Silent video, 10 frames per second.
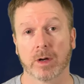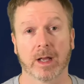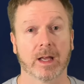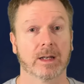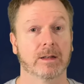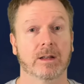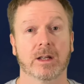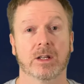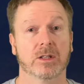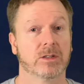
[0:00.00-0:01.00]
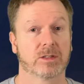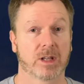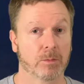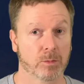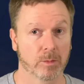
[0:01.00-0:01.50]
and
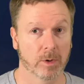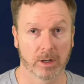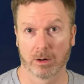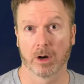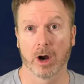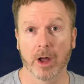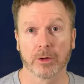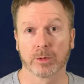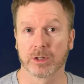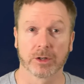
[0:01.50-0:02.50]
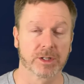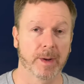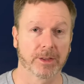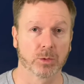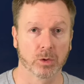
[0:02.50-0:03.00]
some or other results
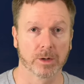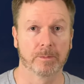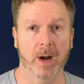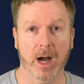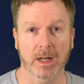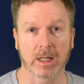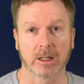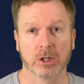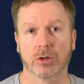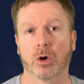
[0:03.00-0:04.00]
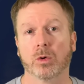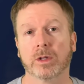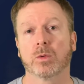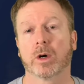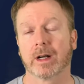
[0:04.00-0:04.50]
about the word body. You'd only
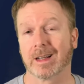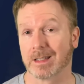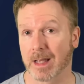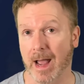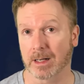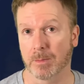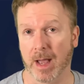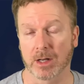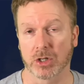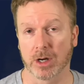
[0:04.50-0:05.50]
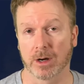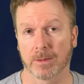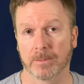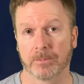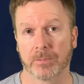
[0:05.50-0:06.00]
want an exact match here.
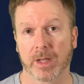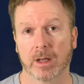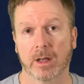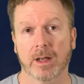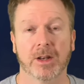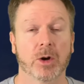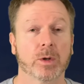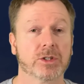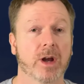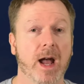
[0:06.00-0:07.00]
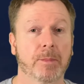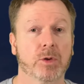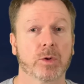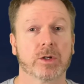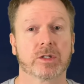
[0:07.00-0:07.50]
Now, once you're happy with
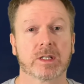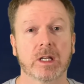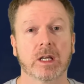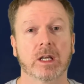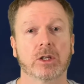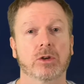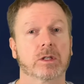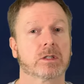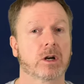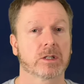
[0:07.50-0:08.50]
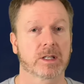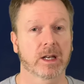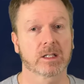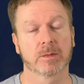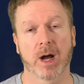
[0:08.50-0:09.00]
what you're seeing, you can start setting
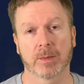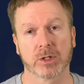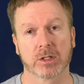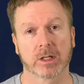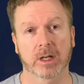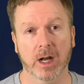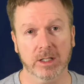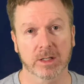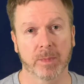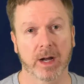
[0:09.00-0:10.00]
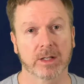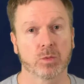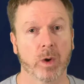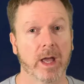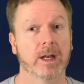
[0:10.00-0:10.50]
some options to customize
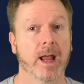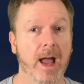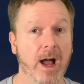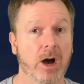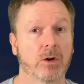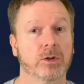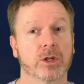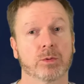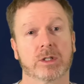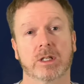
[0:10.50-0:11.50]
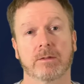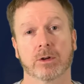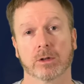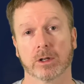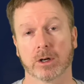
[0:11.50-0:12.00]
when and how you receive your
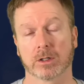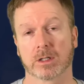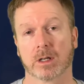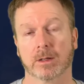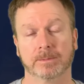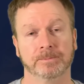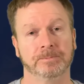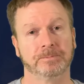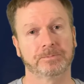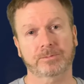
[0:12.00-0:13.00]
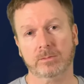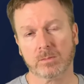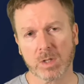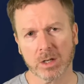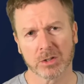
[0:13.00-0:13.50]
alerts.
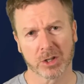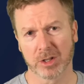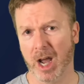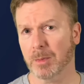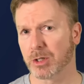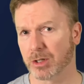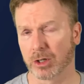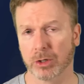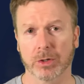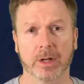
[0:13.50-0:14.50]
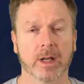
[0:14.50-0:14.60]
So the options include